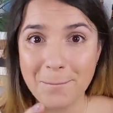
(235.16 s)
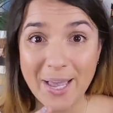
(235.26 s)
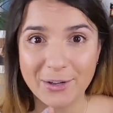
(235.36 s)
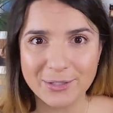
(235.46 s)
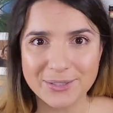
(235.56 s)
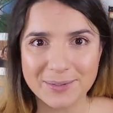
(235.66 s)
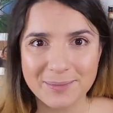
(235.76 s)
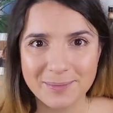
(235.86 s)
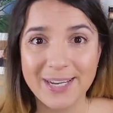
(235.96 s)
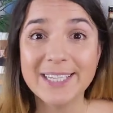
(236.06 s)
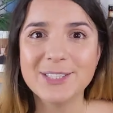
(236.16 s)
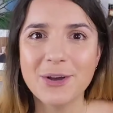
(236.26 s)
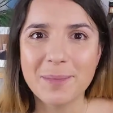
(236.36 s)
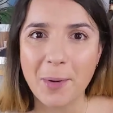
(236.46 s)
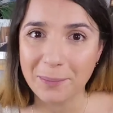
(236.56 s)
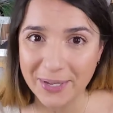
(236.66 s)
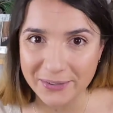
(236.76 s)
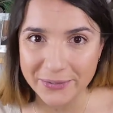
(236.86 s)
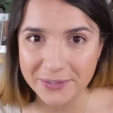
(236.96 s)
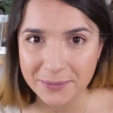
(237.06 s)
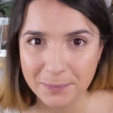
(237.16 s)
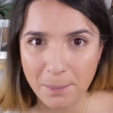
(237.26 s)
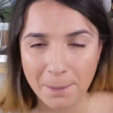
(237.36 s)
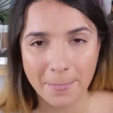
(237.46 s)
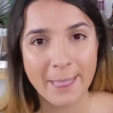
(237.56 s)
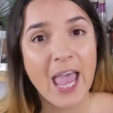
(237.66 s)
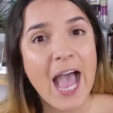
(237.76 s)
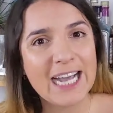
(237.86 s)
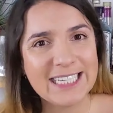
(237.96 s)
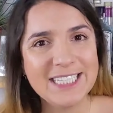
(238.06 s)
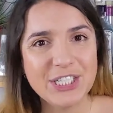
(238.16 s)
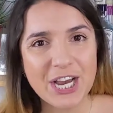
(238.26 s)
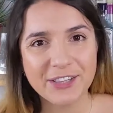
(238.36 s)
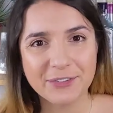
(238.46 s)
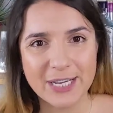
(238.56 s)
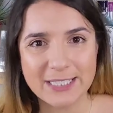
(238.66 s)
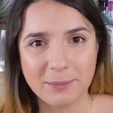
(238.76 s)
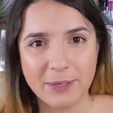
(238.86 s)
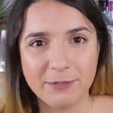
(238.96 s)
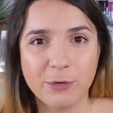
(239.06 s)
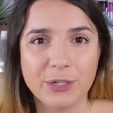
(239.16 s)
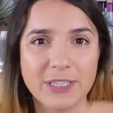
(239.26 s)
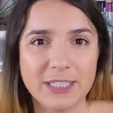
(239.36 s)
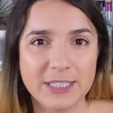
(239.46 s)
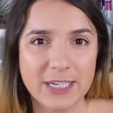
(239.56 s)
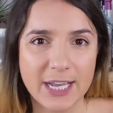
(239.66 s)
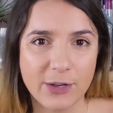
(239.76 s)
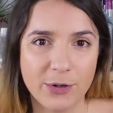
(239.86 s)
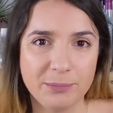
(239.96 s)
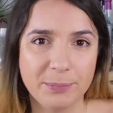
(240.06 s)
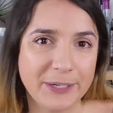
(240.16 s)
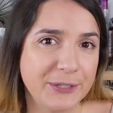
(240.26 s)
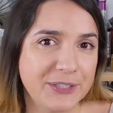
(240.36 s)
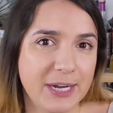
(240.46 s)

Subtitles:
Pickles. Let's talk about pickles. I didn't share the recipe for the daikon pickles